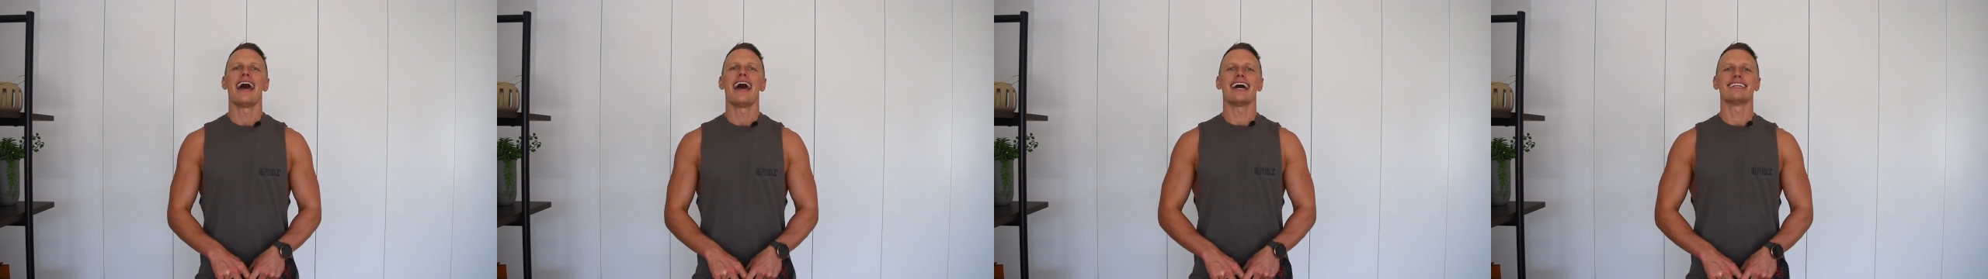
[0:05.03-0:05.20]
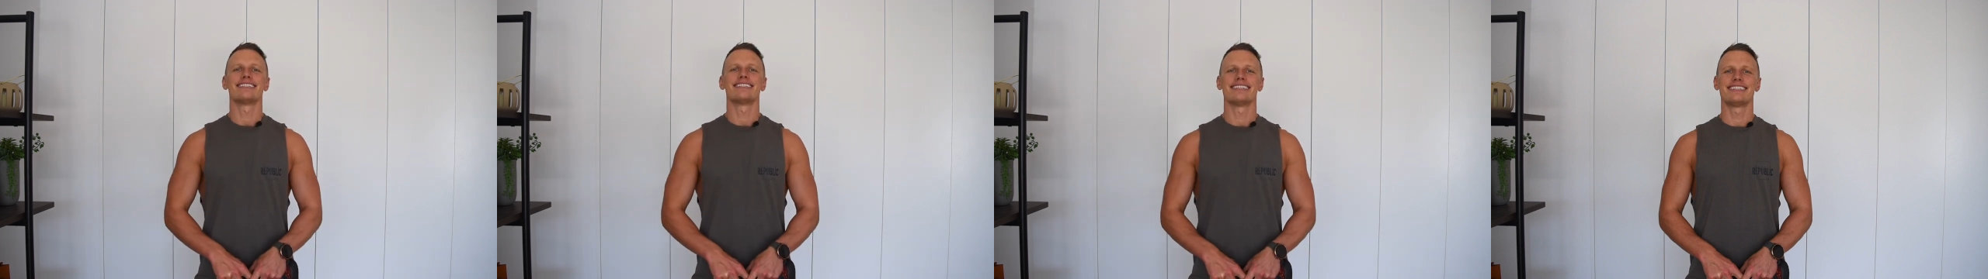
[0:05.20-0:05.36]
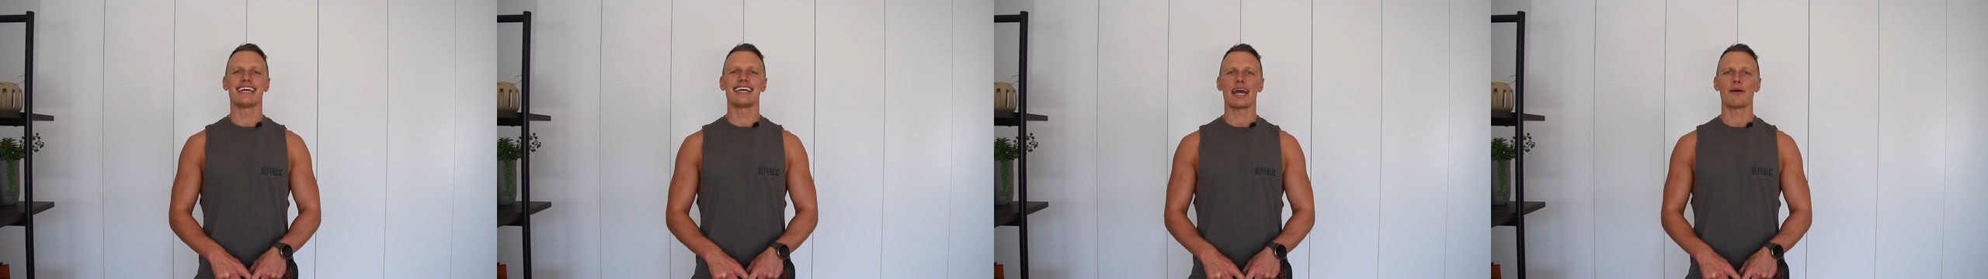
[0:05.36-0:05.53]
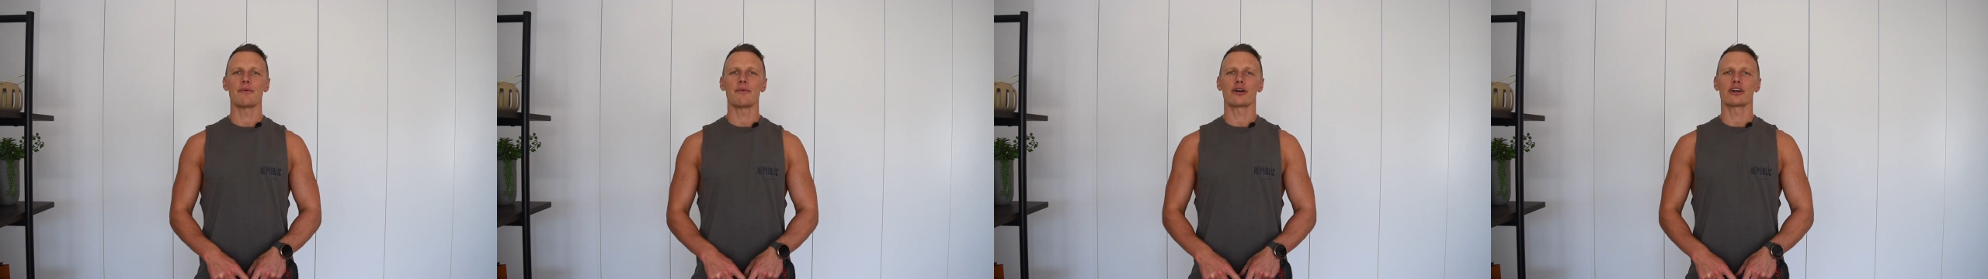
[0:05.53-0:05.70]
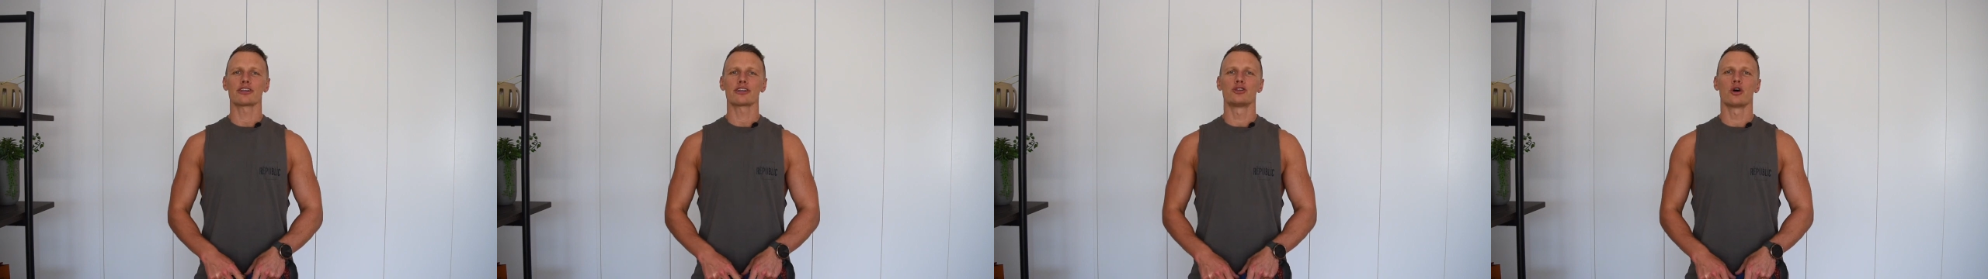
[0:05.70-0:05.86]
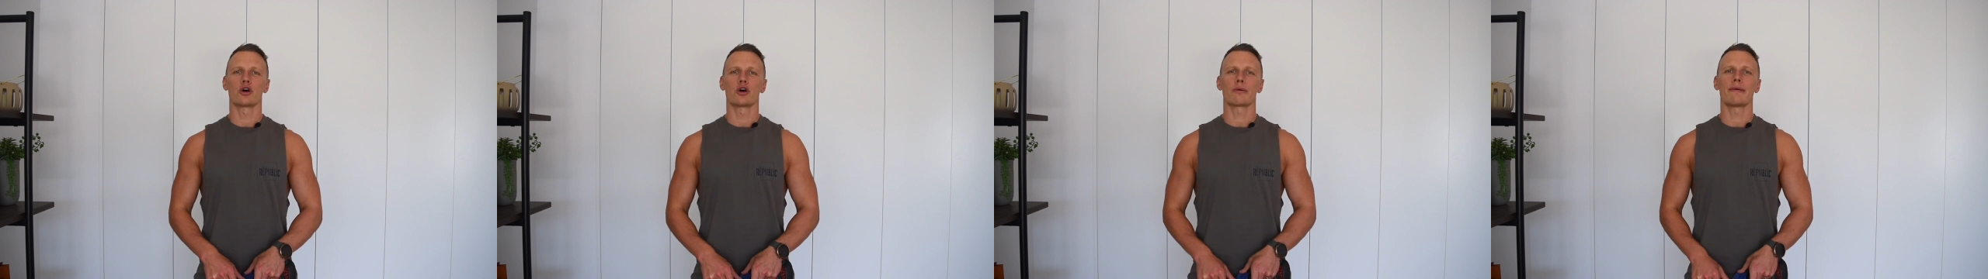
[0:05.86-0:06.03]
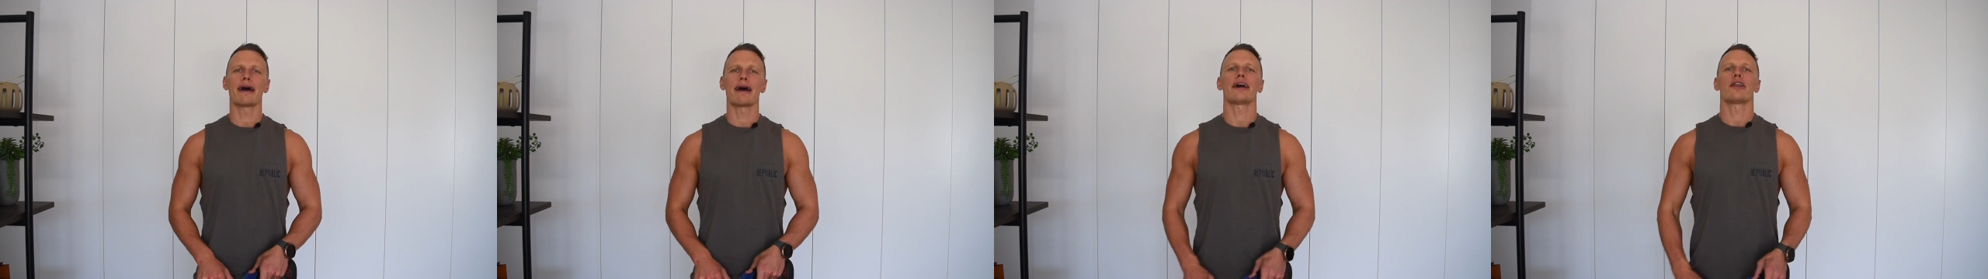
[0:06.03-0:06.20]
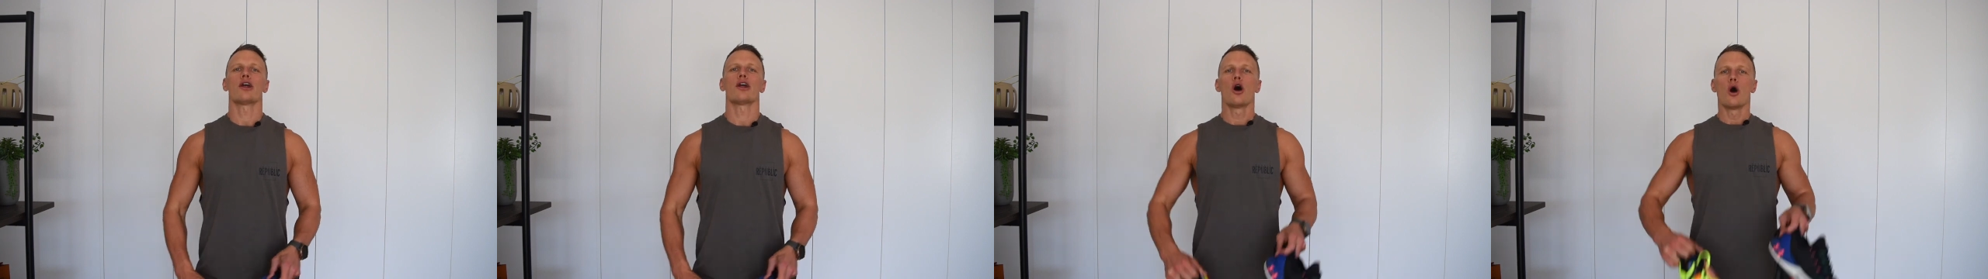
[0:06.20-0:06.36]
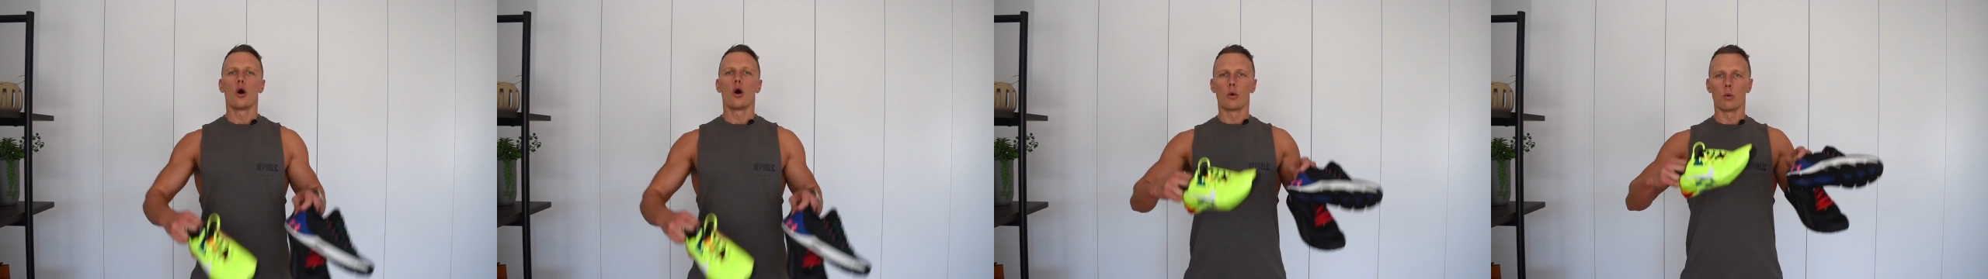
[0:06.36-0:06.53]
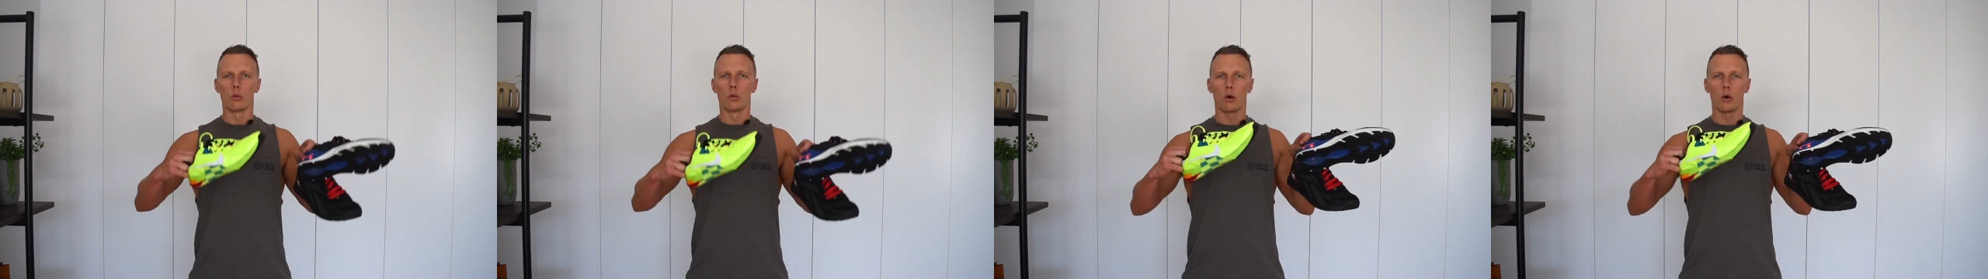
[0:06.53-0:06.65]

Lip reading: And today we're going to talk about